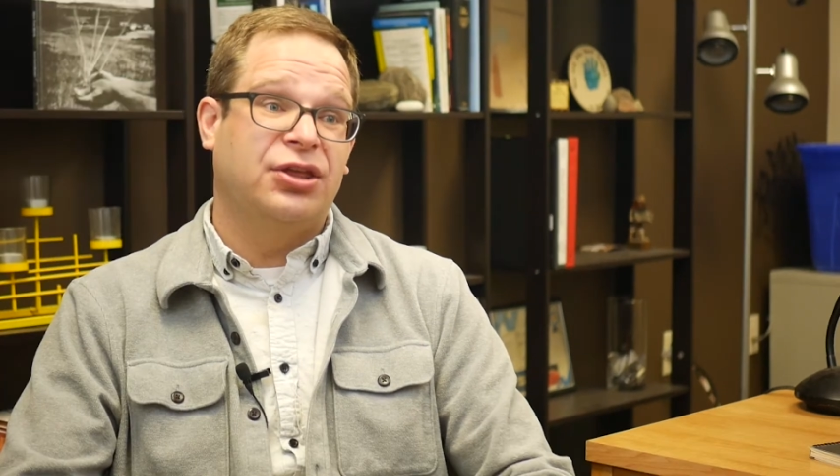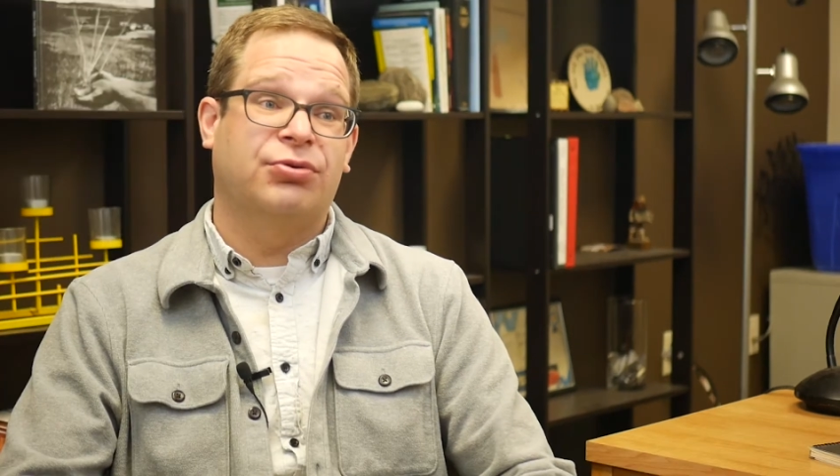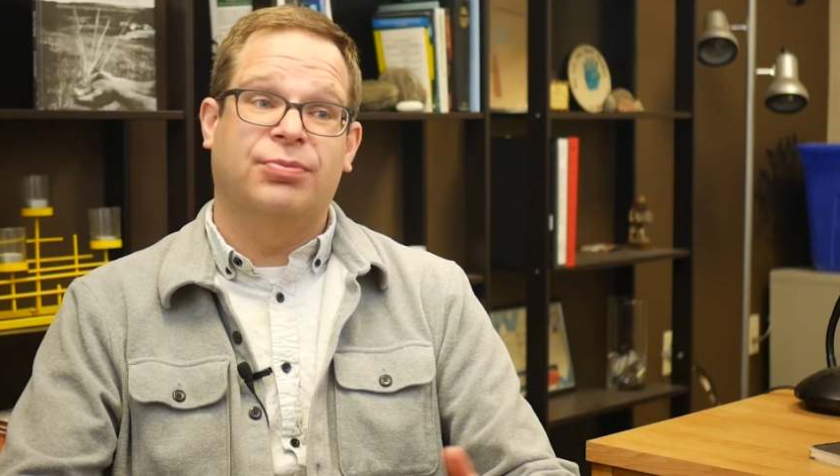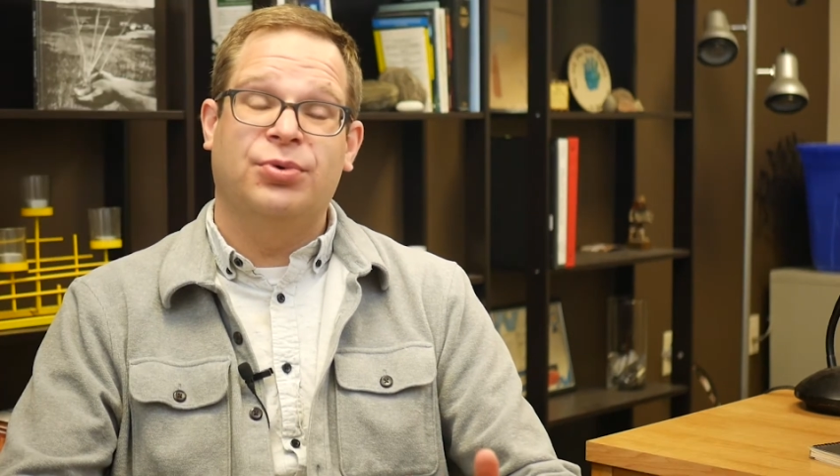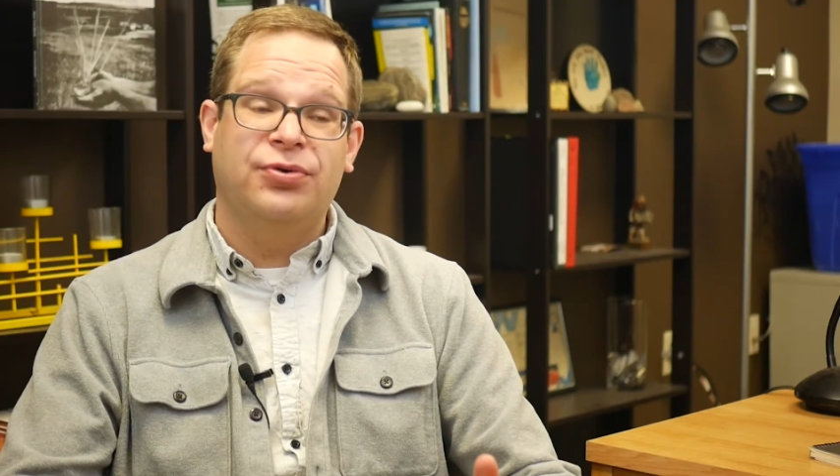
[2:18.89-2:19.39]

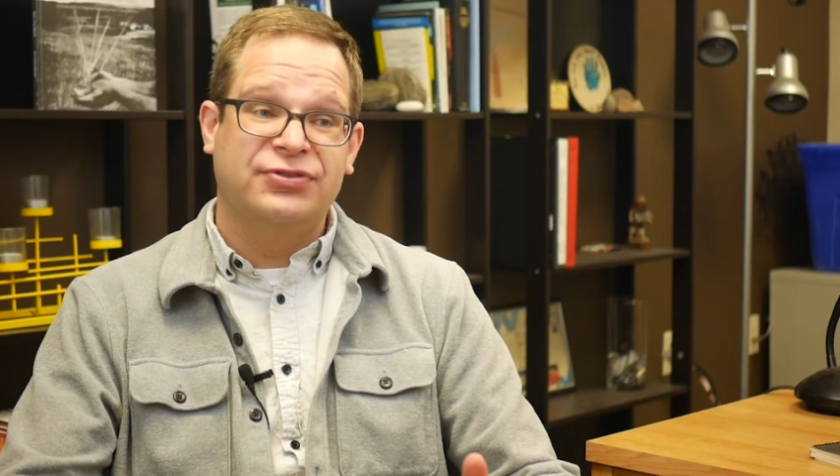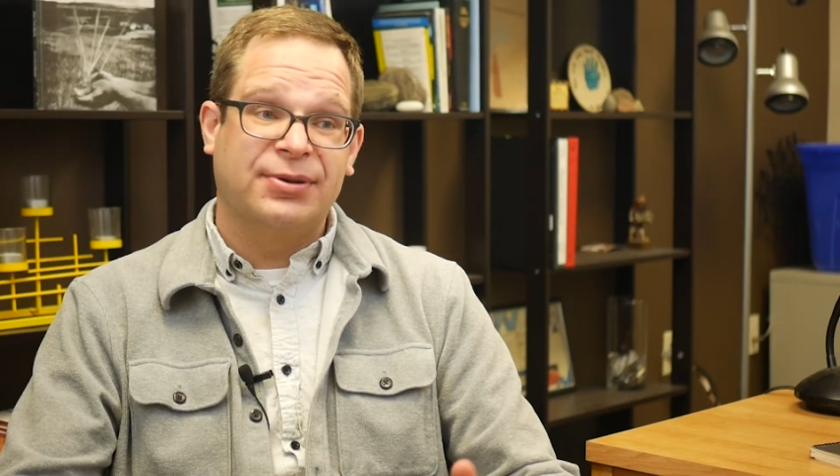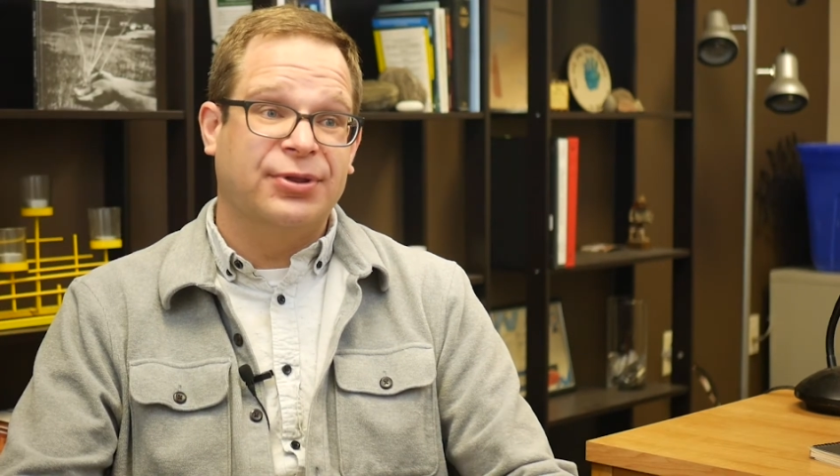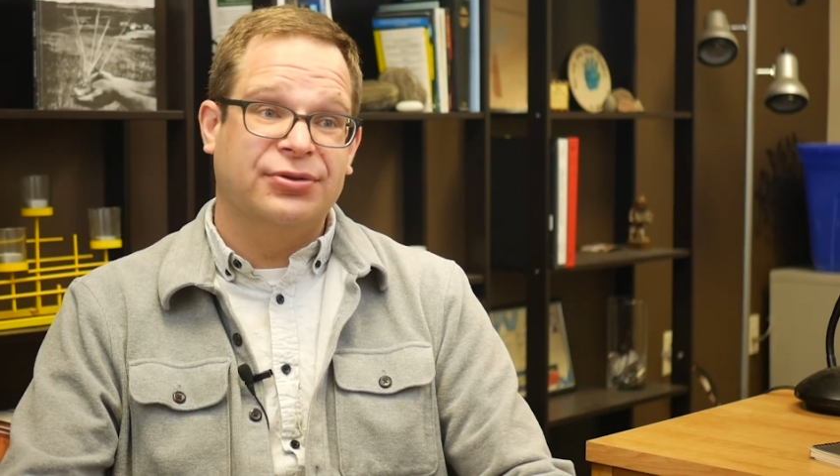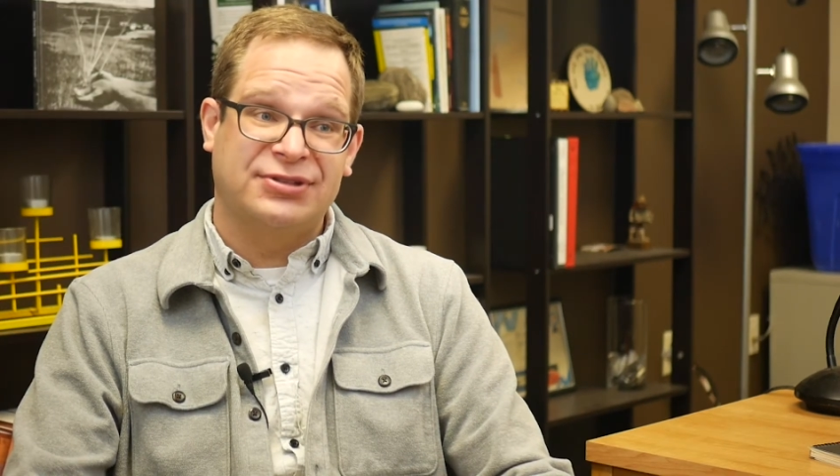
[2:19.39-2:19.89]
You remove
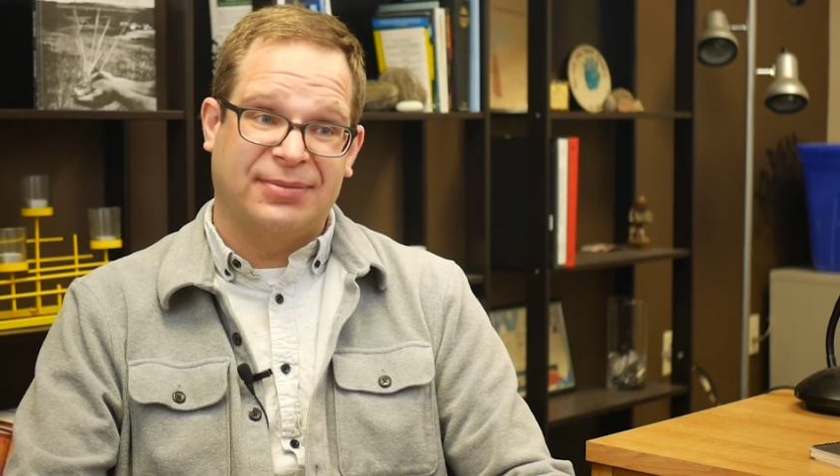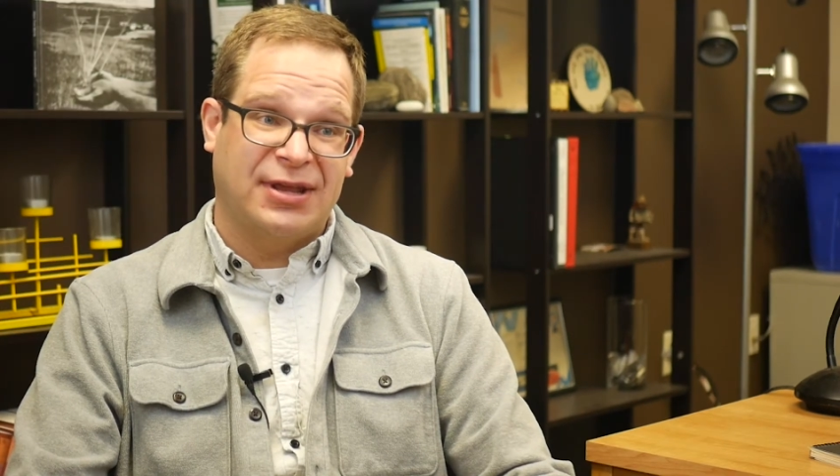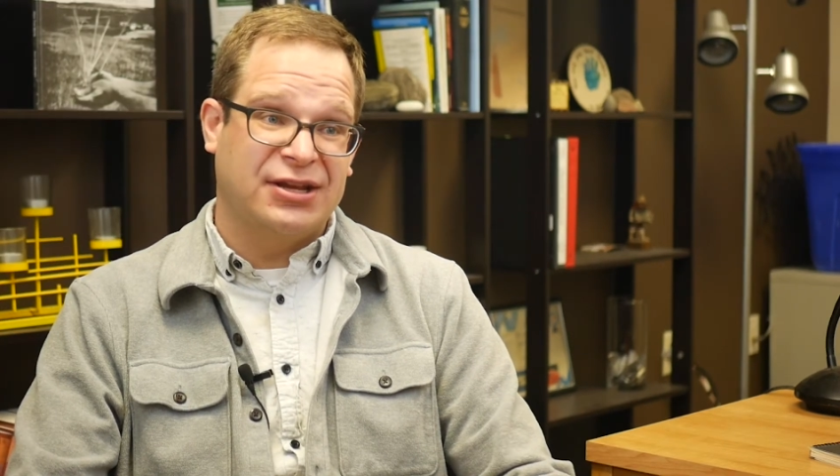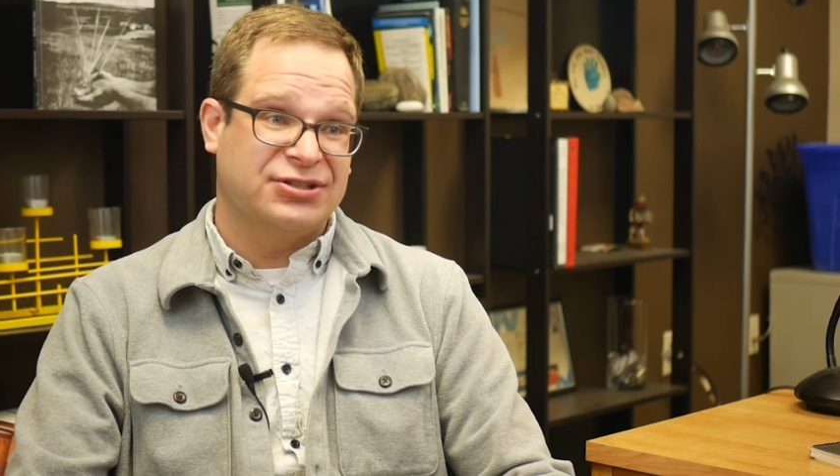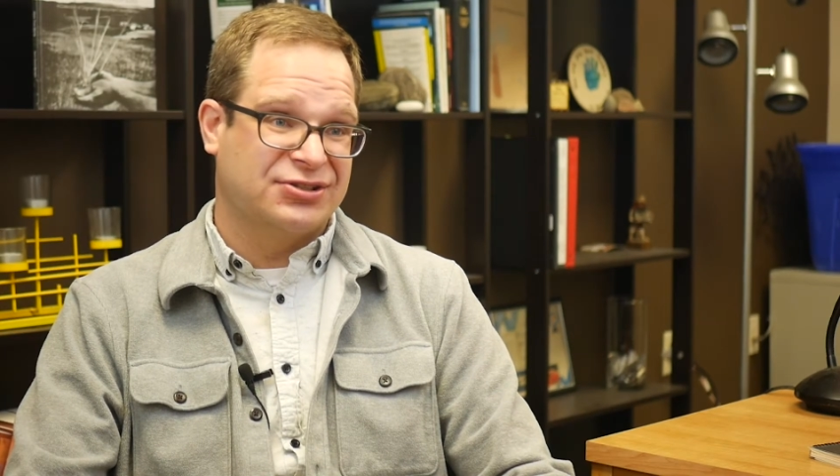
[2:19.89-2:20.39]
some of those
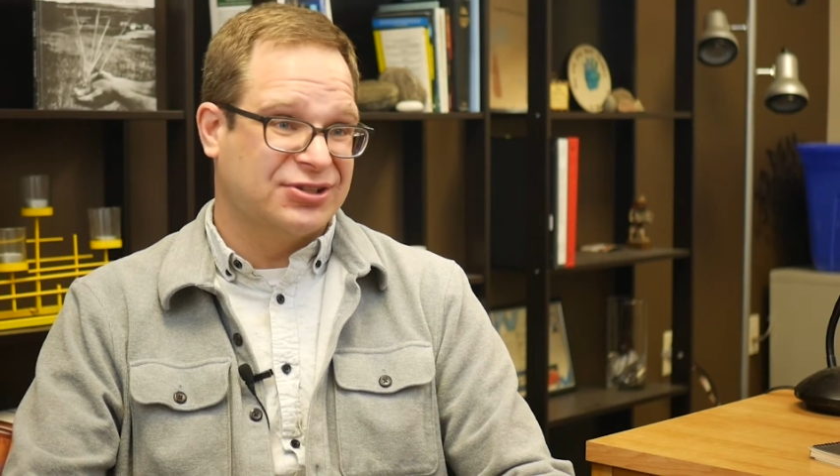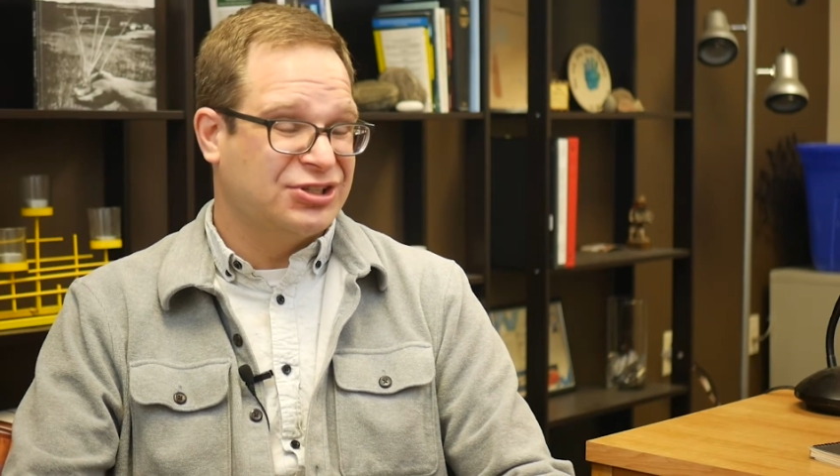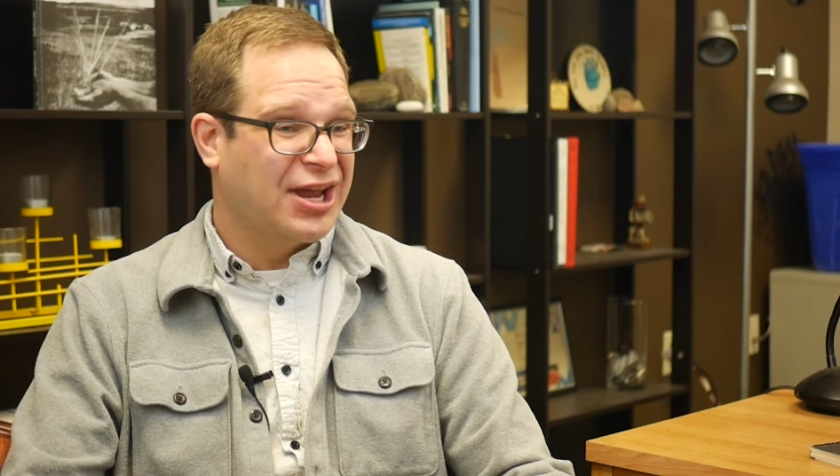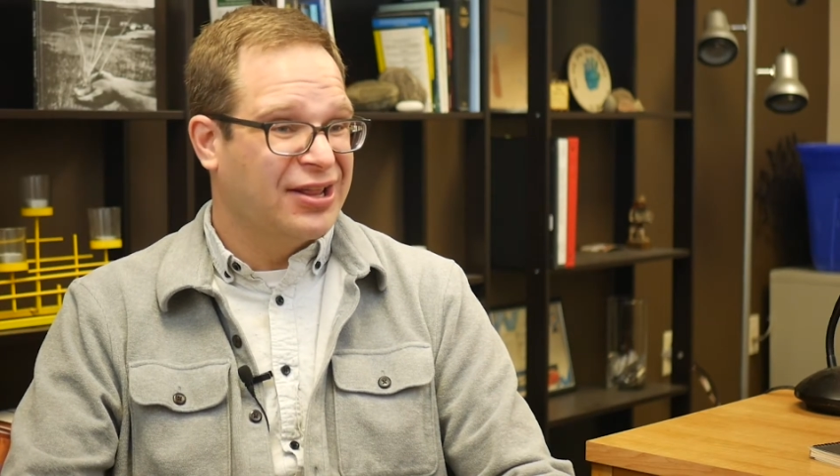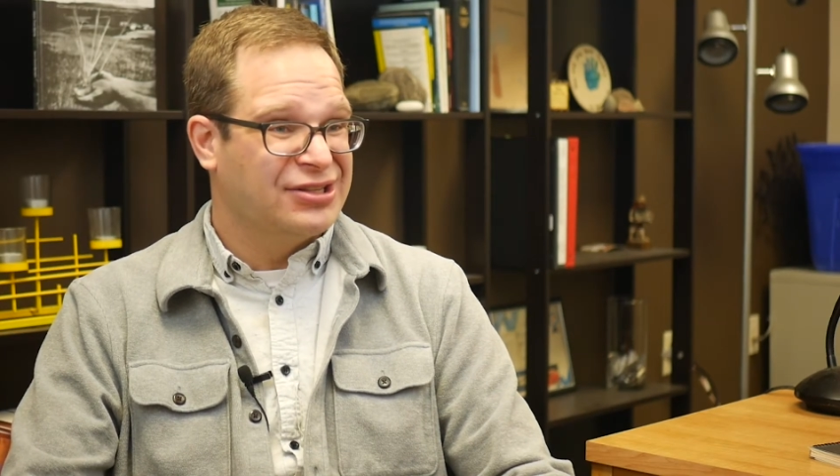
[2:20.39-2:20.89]
temptations and
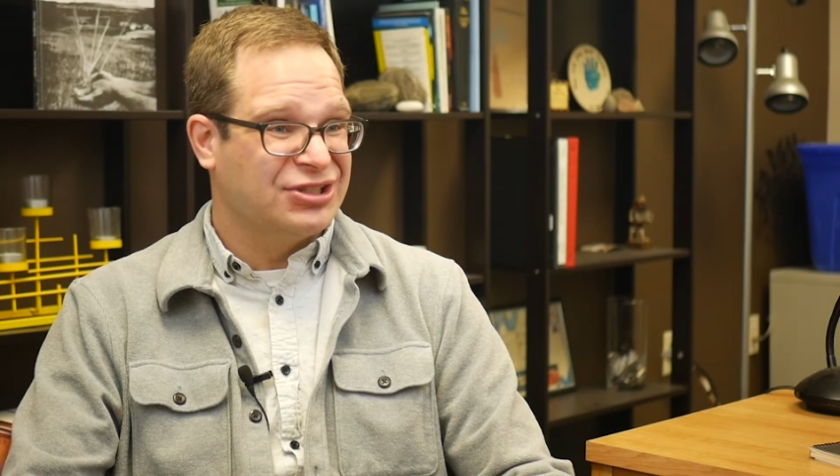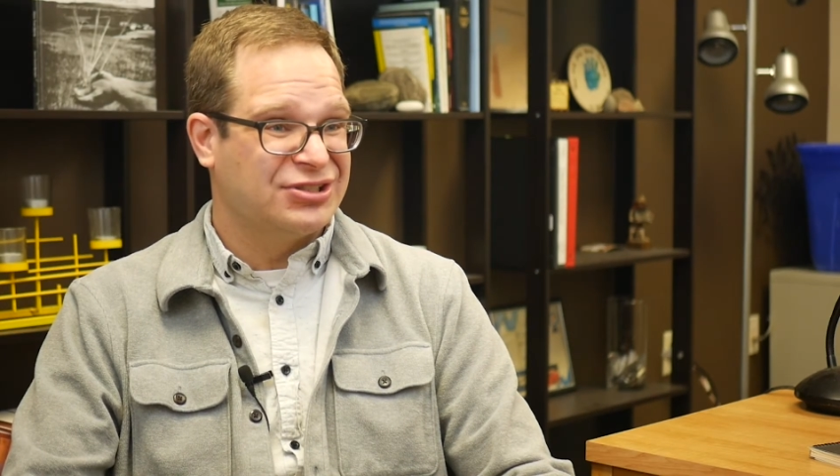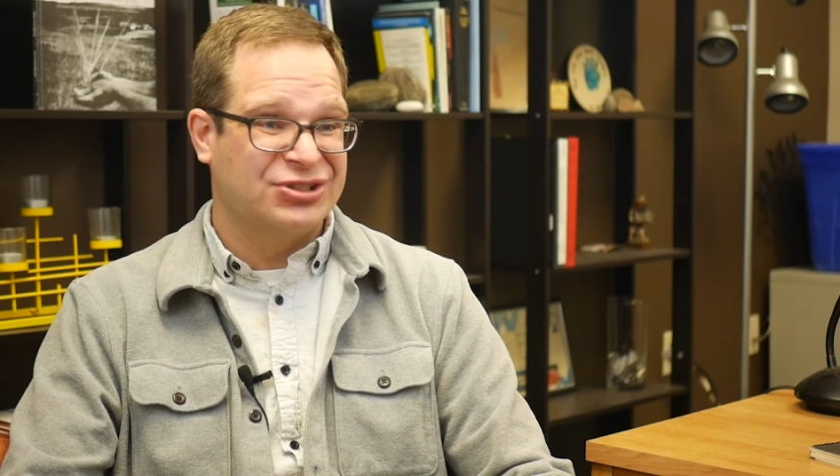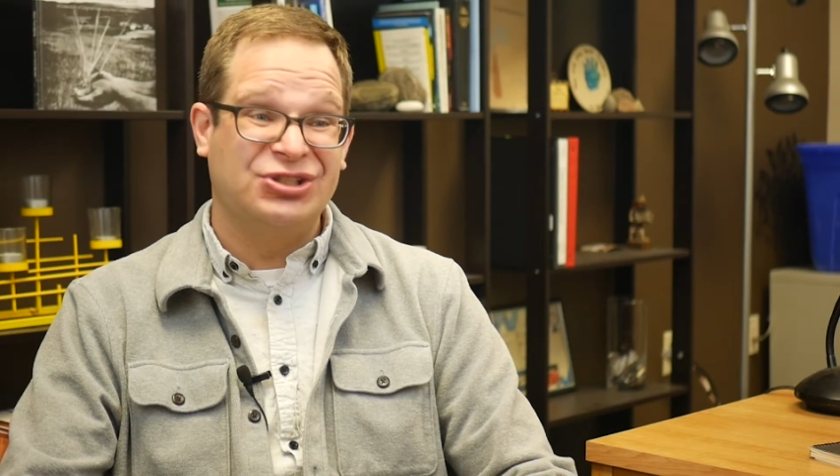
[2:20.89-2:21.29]
challenges,